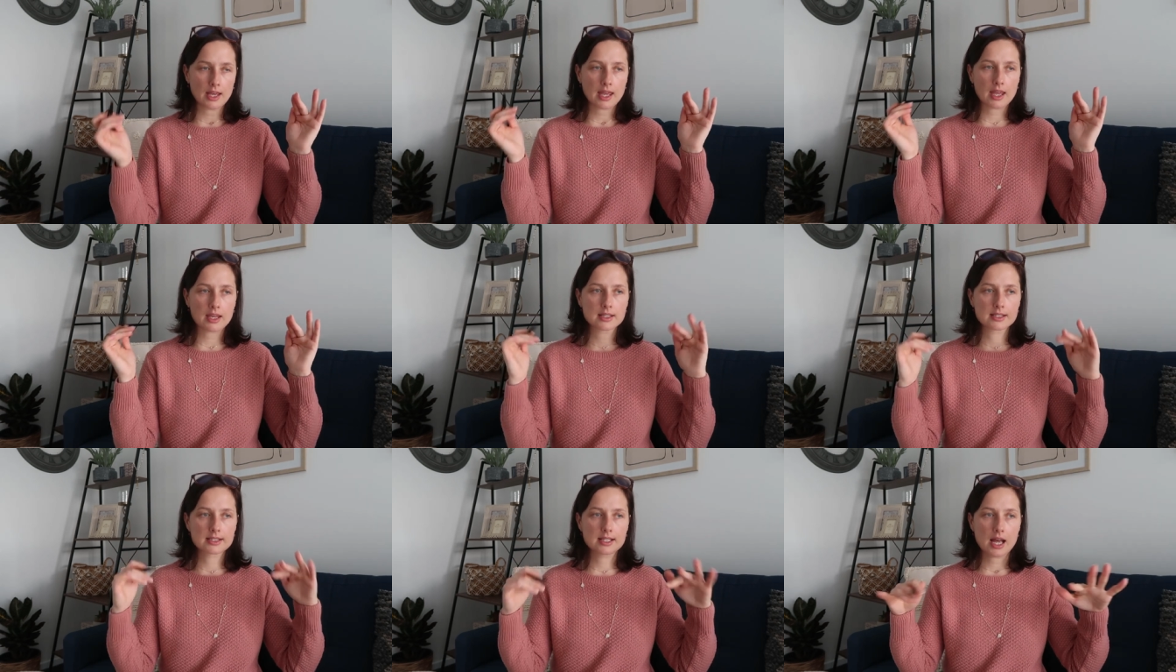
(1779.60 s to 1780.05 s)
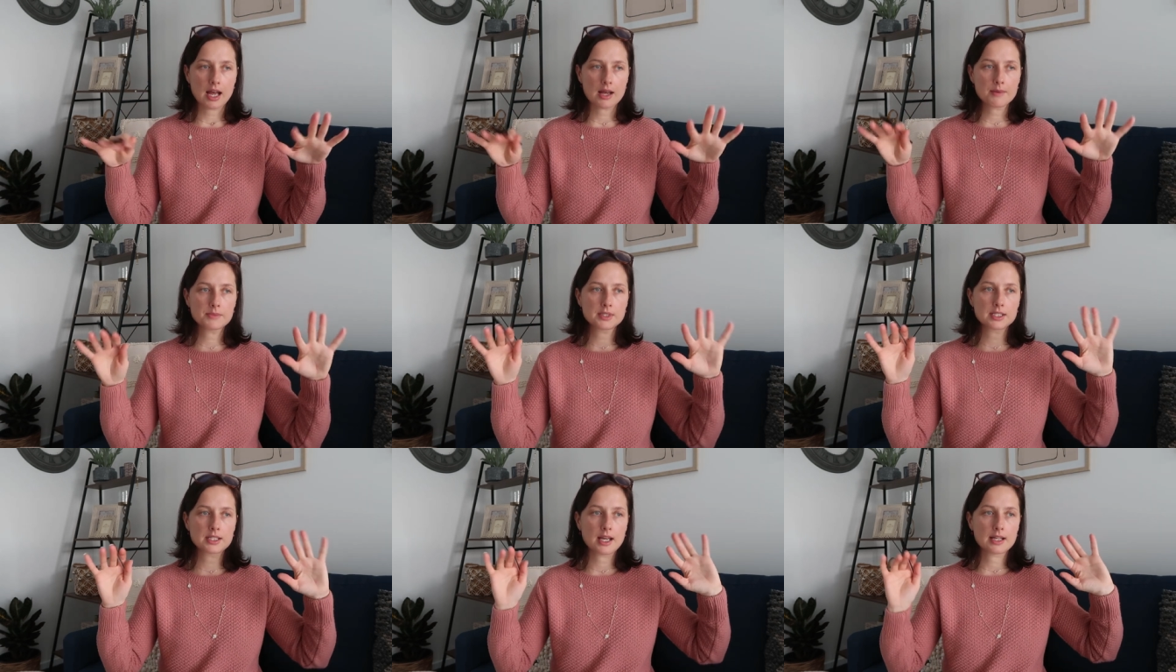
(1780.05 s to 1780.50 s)

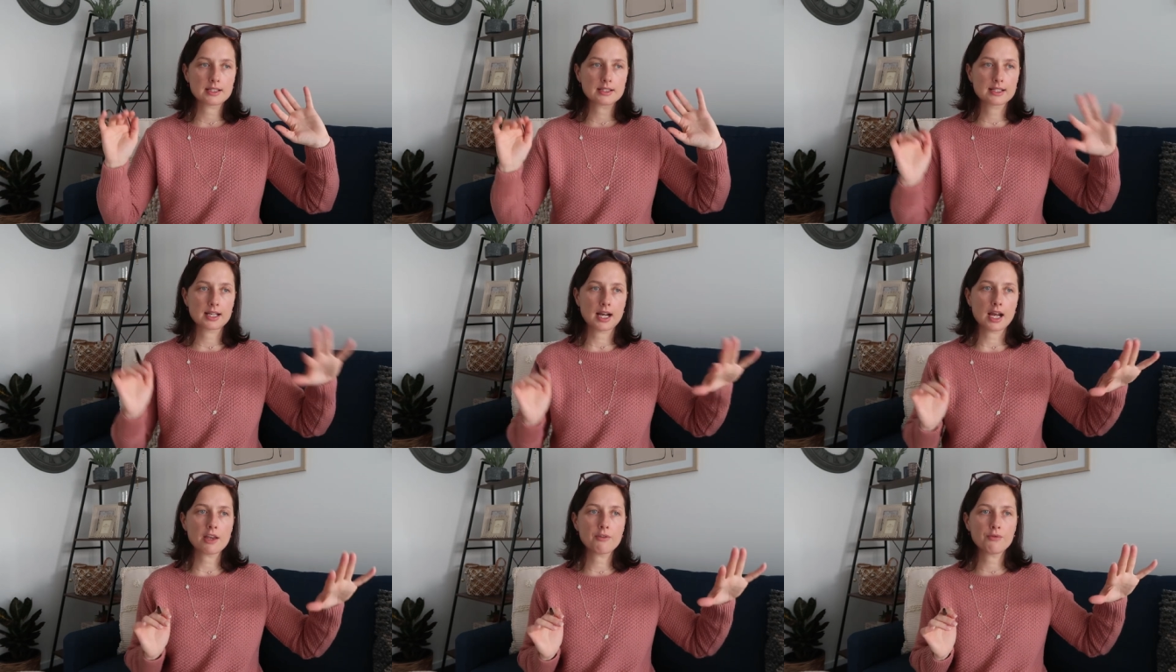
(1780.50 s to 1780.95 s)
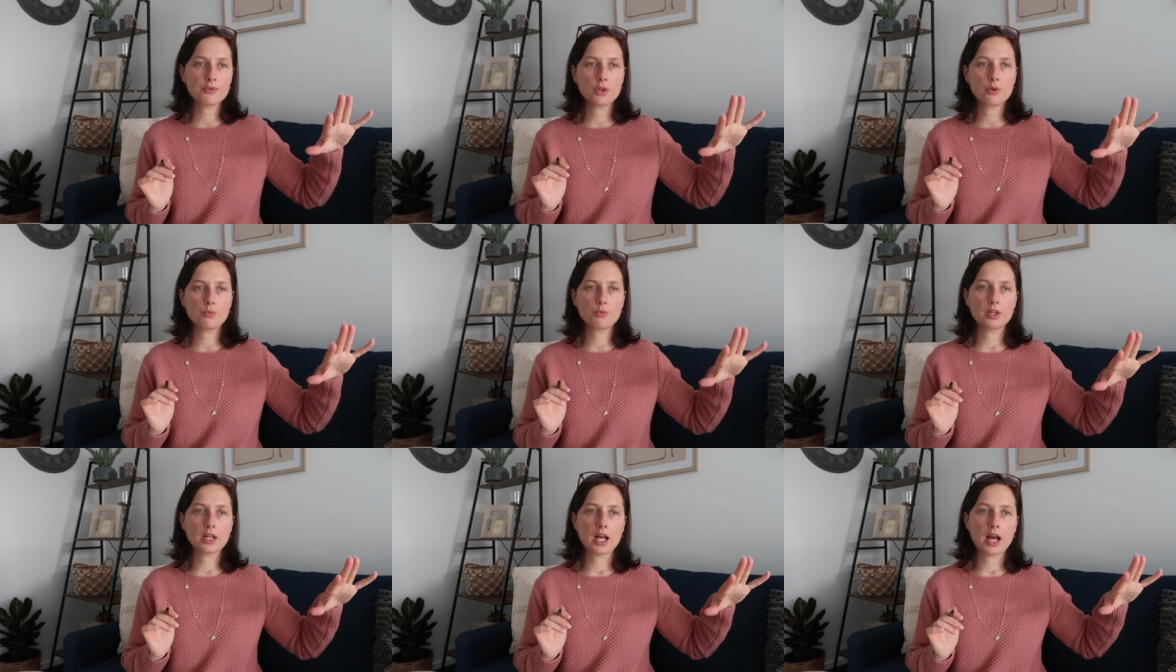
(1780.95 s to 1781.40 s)
exams at TAFE,
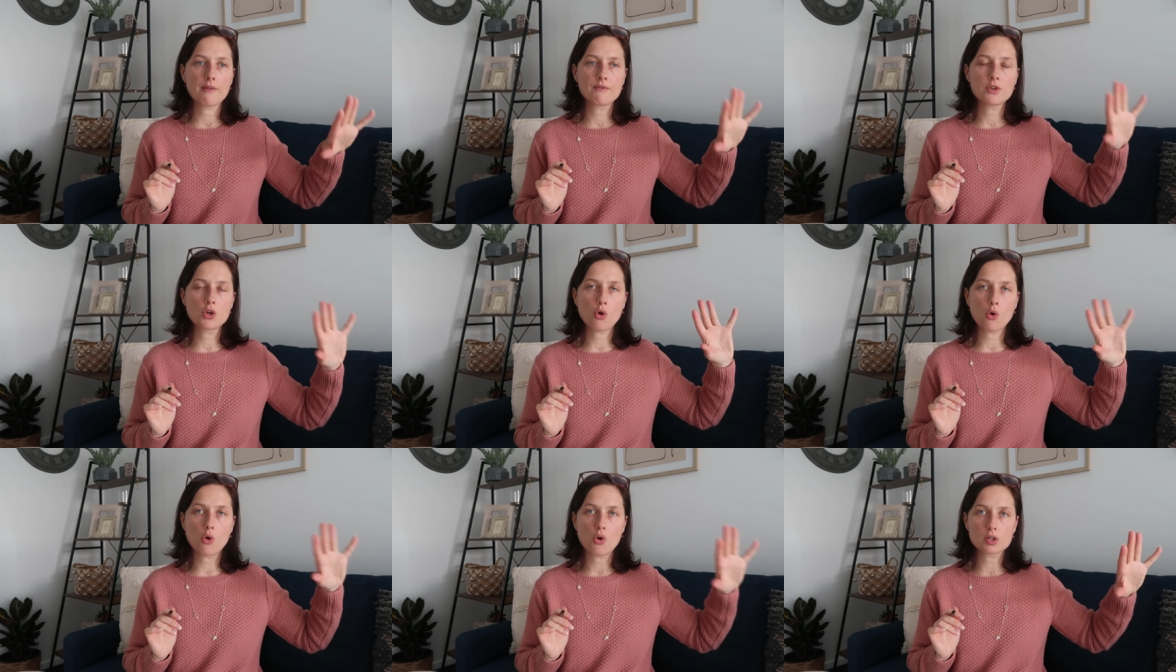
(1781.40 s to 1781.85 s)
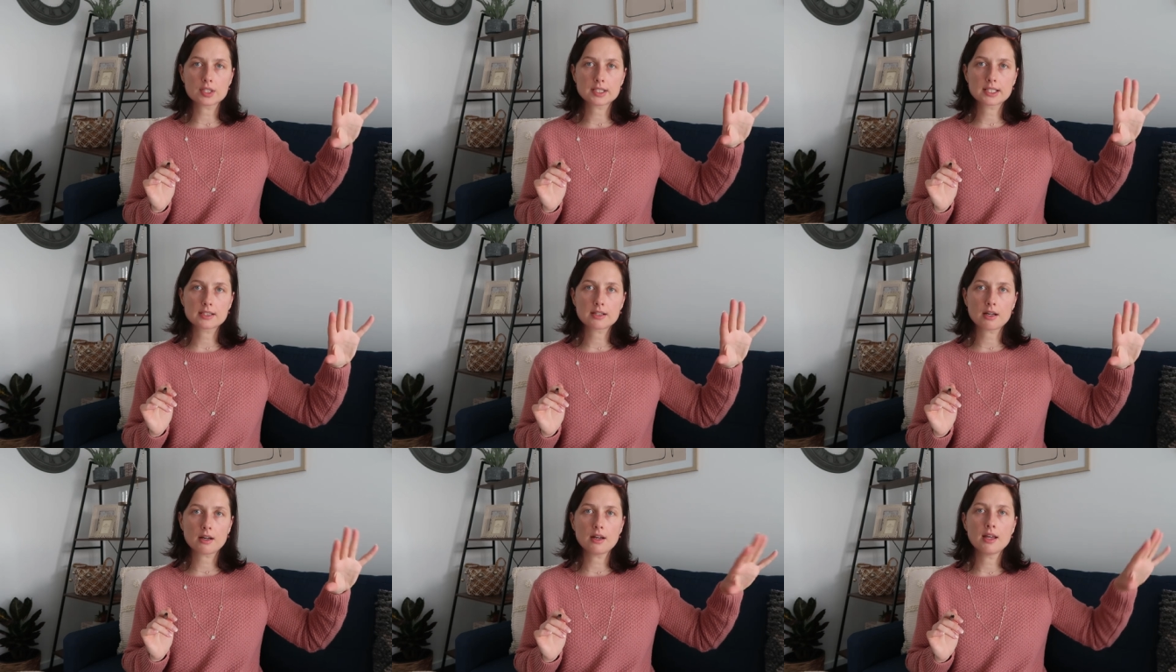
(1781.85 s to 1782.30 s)
you will have your O
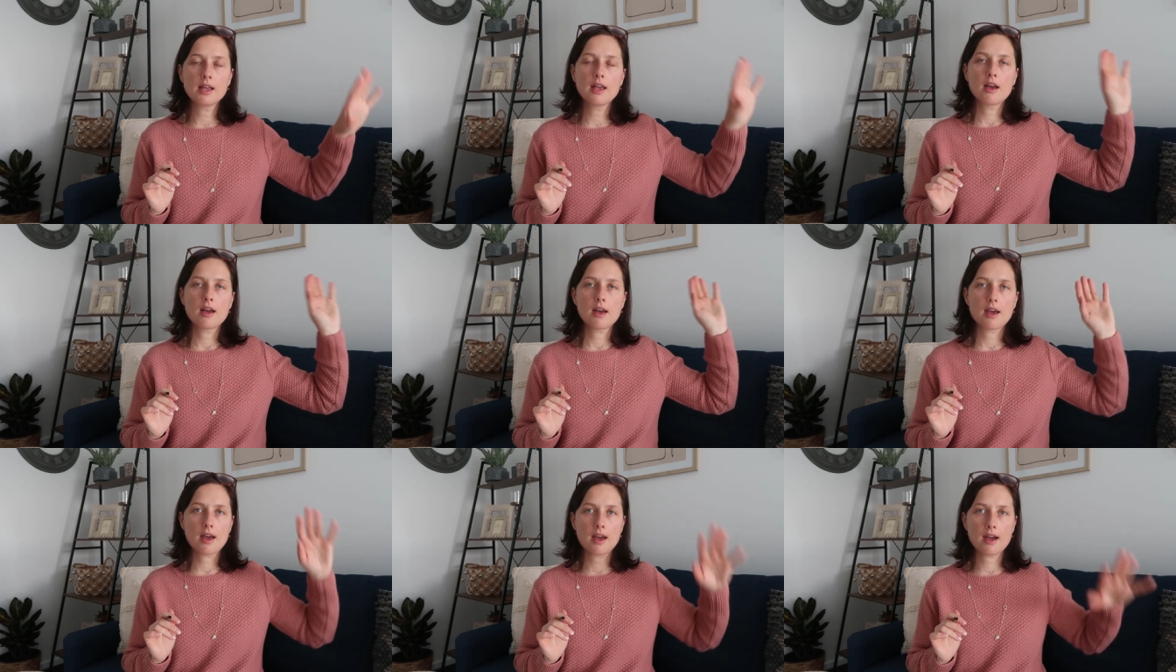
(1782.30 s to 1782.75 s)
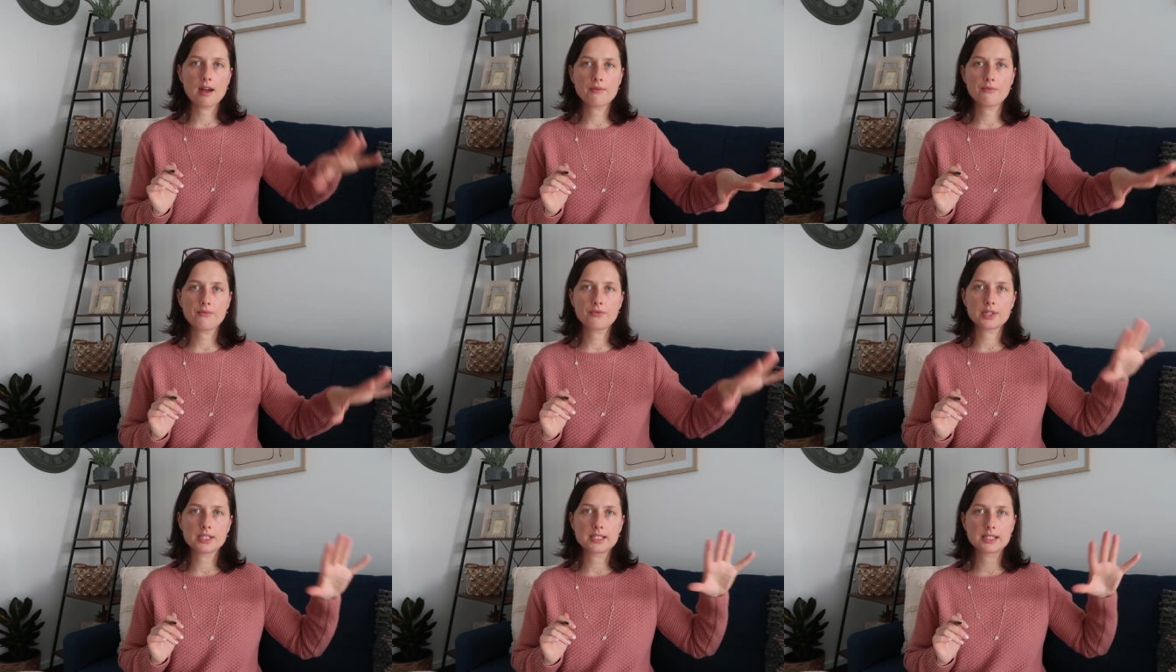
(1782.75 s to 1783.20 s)
S C E
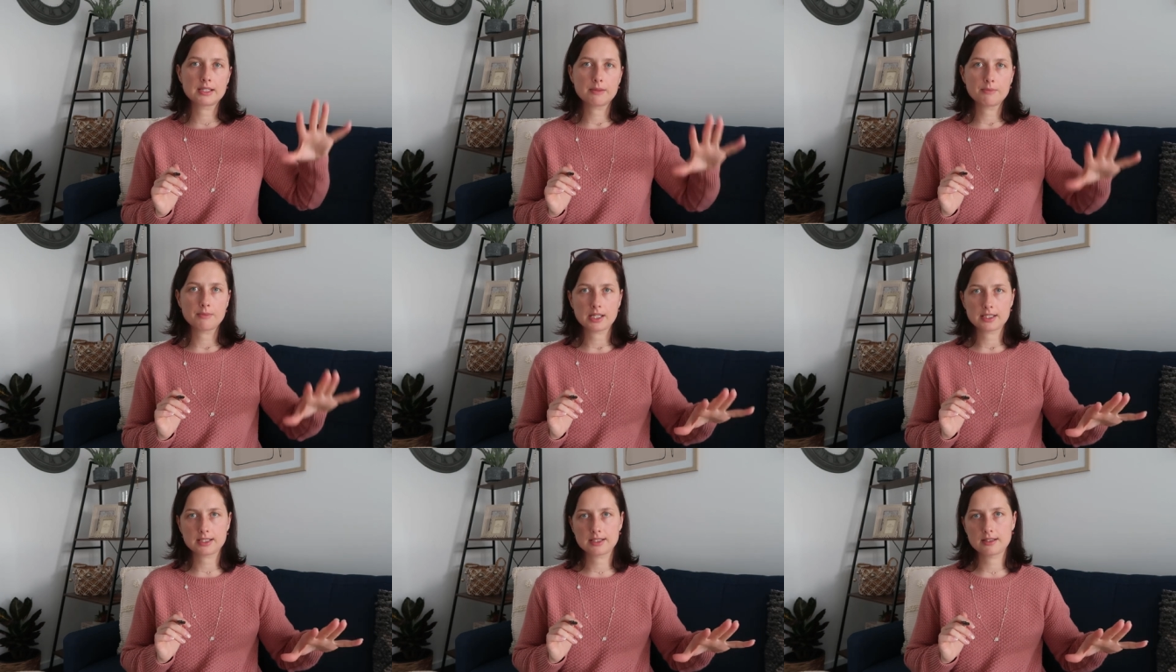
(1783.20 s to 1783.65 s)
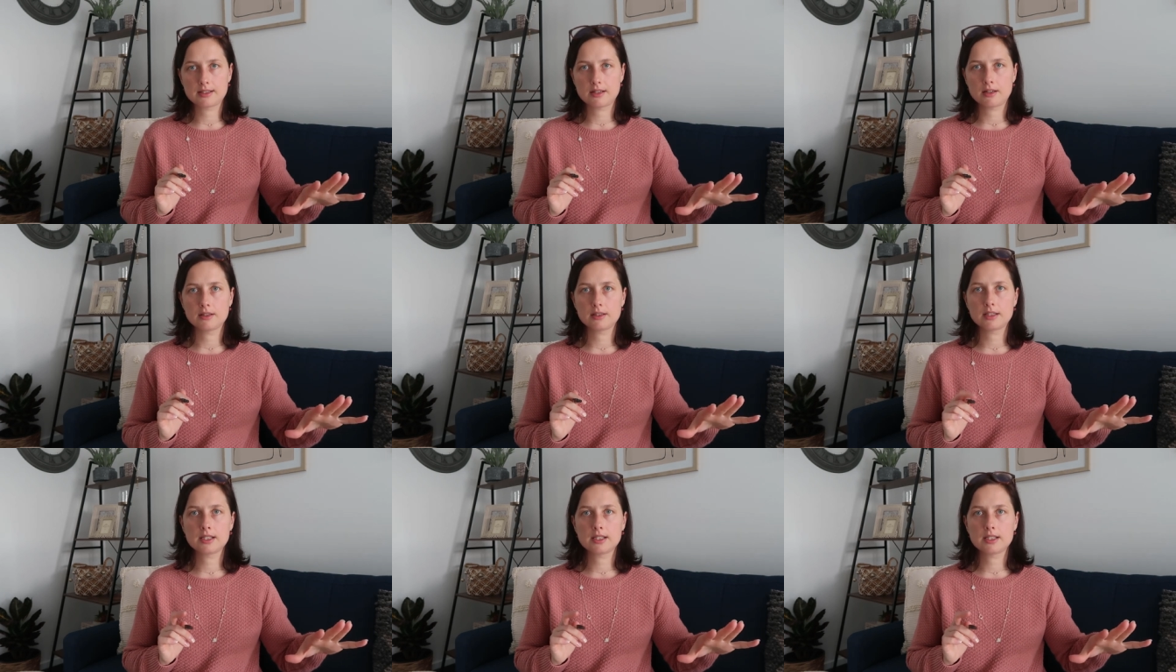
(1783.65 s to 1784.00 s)
every semester.